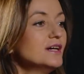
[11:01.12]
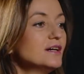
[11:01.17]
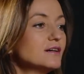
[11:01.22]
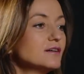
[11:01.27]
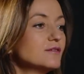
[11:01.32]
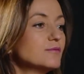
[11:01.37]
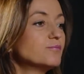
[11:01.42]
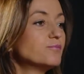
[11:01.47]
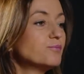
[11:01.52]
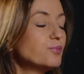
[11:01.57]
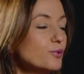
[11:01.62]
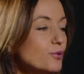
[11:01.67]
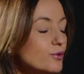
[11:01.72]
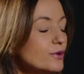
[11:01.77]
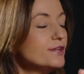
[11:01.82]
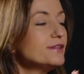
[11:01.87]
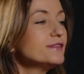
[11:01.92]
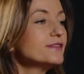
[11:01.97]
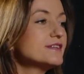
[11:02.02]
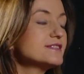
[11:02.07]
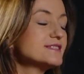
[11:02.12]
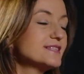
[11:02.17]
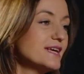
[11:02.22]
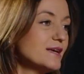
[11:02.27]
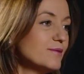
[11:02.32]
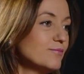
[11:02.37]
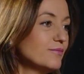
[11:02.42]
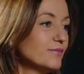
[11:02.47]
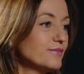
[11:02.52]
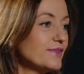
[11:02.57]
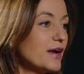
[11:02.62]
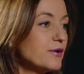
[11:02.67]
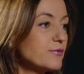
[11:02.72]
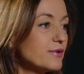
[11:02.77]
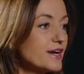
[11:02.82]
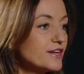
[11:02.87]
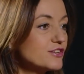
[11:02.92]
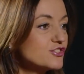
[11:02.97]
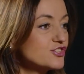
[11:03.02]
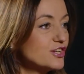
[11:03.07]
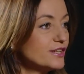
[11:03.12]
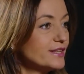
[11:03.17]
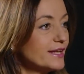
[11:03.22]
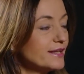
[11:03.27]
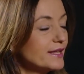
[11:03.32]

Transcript: pull in the same direction,